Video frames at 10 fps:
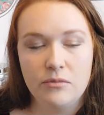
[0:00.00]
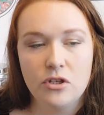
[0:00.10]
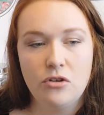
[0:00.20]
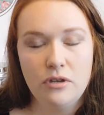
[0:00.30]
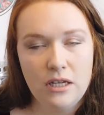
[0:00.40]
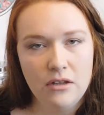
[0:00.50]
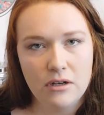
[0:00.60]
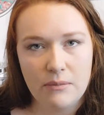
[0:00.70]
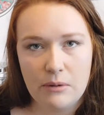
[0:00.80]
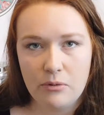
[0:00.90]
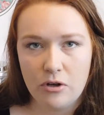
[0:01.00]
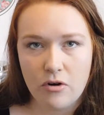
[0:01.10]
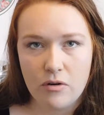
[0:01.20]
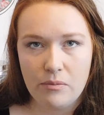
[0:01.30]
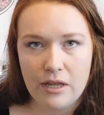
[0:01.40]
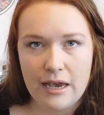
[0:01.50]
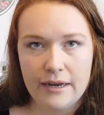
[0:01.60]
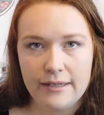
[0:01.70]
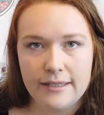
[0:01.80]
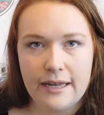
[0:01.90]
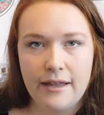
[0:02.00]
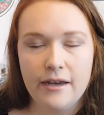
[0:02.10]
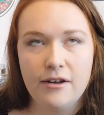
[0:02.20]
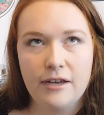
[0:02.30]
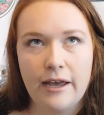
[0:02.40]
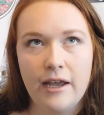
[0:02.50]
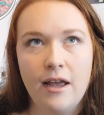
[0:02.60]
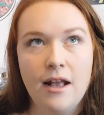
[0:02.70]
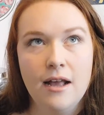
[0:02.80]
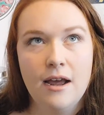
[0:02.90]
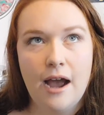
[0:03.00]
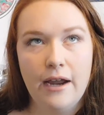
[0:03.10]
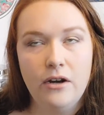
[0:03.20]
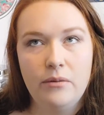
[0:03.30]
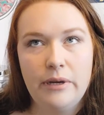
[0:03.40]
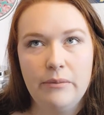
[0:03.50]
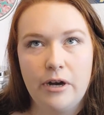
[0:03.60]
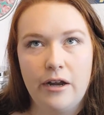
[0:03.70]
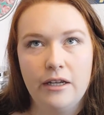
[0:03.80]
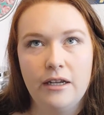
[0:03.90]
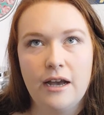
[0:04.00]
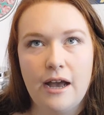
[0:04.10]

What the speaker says: So you can either come up with your own plan and say like, okay, I know my body.